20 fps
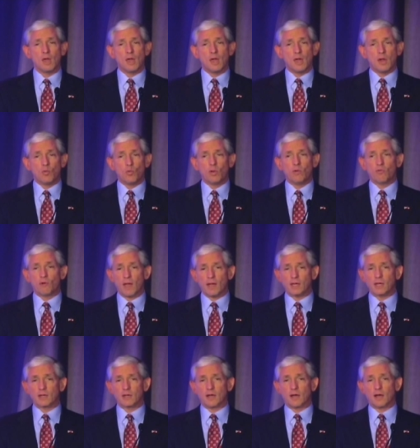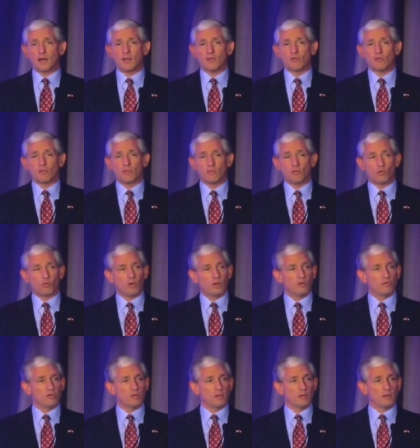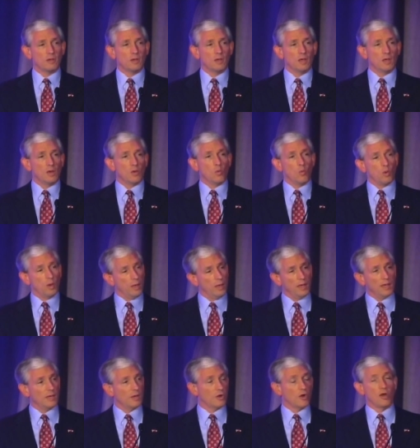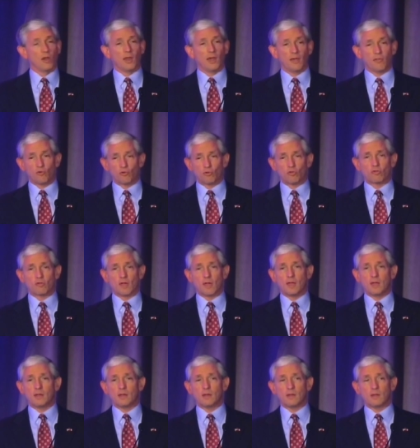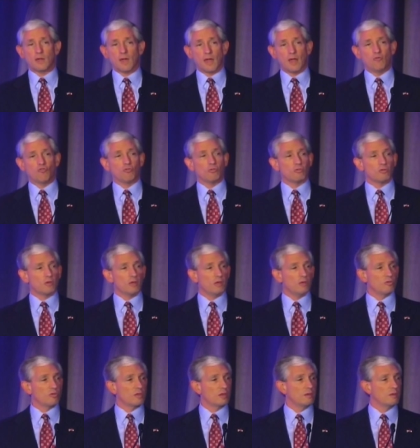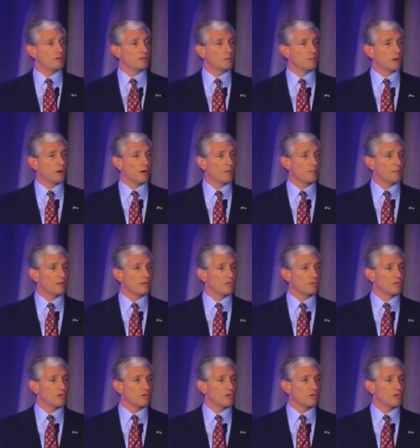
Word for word: And we recognize that the reason we and all other state agencies and departments